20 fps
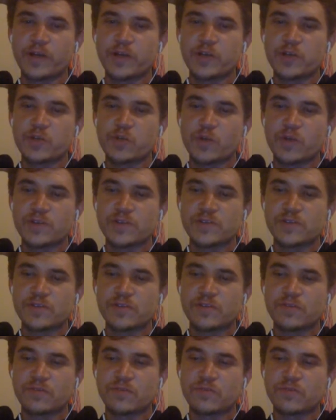He just wants
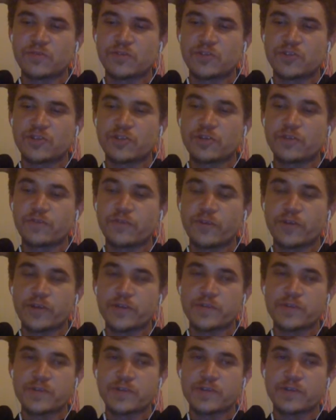to shoot for
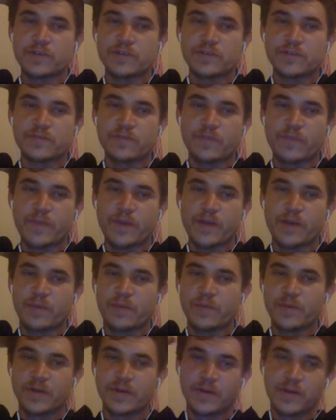his results from the hip.
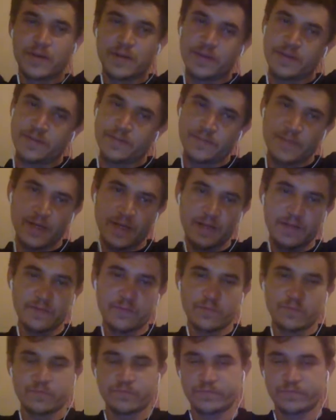And